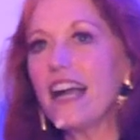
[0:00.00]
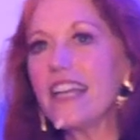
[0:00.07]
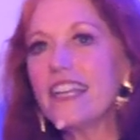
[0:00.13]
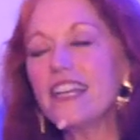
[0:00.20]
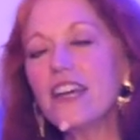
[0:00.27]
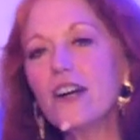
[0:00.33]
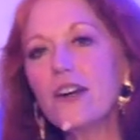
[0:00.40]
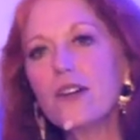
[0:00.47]
you
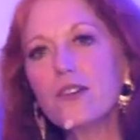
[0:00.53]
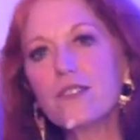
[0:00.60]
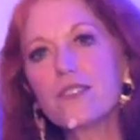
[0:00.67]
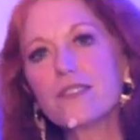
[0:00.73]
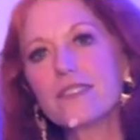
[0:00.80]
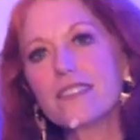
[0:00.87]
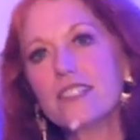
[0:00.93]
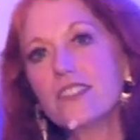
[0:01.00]
know,
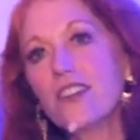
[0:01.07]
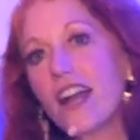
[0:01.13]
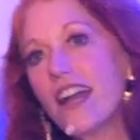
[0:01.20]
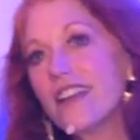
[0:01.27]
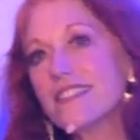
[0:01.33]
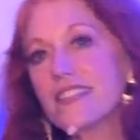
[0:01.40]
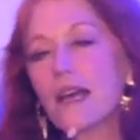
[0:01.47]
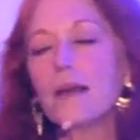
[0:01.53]
you
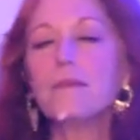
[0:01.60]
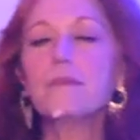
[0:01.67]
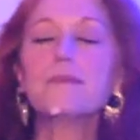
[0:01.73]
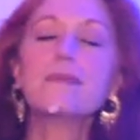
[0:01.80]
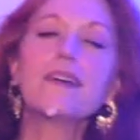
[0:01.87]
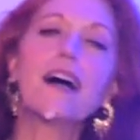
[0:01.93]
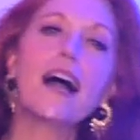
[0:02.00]
guys, and